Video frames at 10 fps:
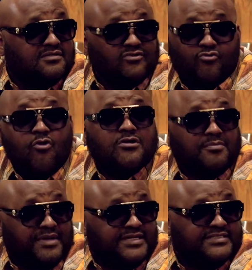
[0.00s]
growing
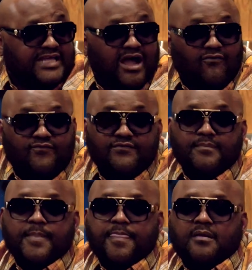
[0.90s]
up in the South.
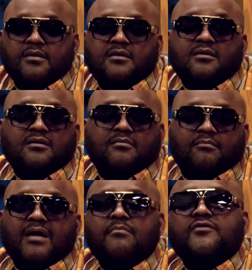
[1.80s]

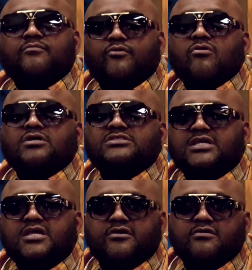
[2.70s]
My mother brought us
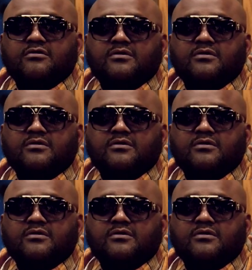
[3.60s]
here,